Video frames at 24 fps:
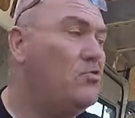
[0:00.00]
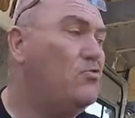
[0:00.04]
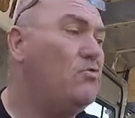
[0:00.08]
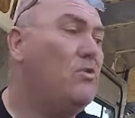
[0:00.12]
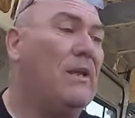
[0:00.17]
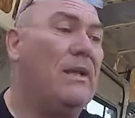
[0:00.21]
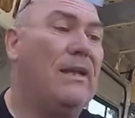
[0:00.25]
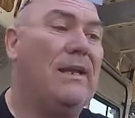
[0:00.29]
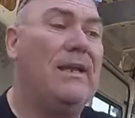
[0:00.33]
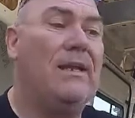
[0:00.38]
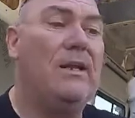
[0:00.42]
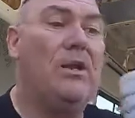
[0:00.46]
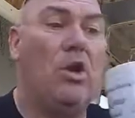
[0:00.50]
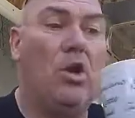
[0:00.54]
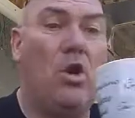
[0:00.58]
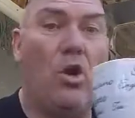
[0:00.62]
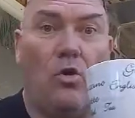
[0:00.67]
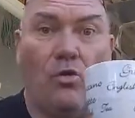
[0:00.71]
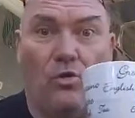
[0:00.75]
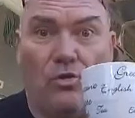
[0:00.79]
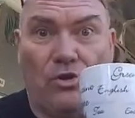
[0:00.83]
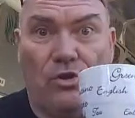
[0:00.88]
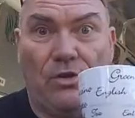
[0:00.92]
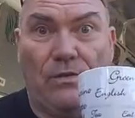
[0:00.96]
drinking
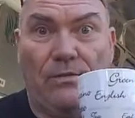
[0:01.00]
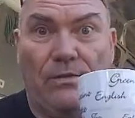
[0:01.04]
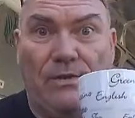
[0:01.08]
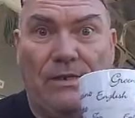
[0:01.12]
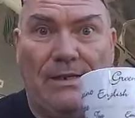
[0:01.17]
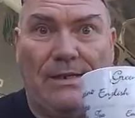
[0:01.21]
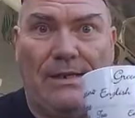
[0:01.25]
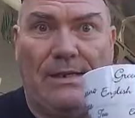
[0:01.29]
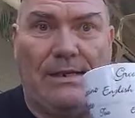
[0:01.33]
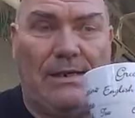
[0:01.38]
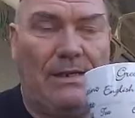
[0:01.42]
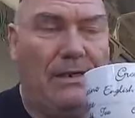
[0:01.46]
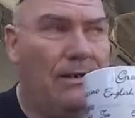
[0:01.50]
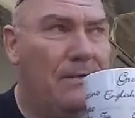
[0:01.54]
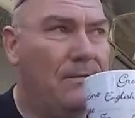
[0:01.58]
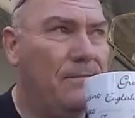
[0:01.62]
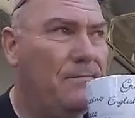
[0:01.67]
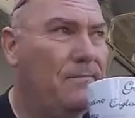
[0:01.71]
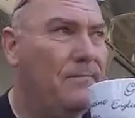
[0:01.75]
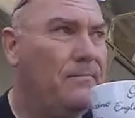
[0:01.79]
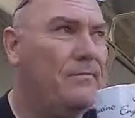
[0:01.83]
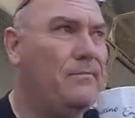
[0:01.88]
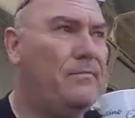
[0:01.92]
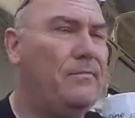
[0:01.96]
lots of tea,
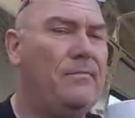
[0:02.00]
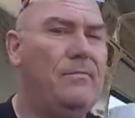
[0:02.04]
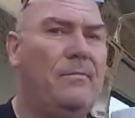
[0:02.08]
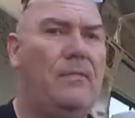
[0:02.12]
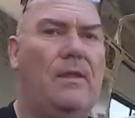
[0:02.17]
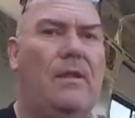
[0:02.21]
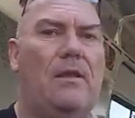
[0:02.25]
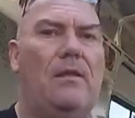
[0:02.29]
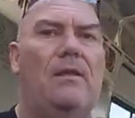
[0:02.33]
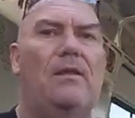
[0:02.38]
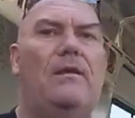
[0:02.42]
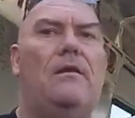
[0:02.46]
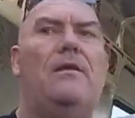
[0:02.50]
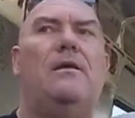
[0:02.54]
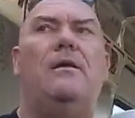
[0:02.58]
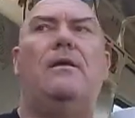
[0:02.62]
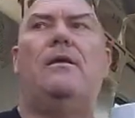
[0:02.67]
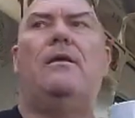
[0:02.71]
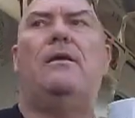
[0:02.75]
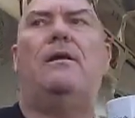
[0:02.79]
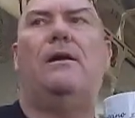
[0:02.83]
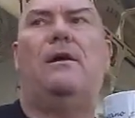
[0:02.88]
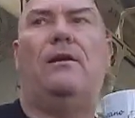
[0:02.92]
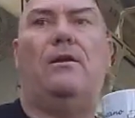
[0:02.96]

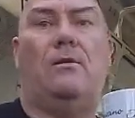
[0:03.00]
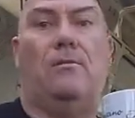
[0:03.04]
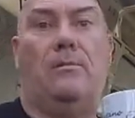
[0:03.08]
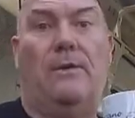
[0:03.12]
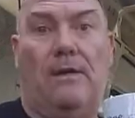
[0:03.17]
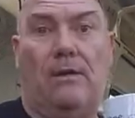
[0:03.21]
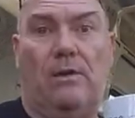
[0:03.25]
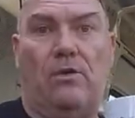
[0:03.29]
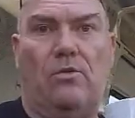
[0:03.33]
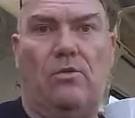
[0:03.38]
and I mean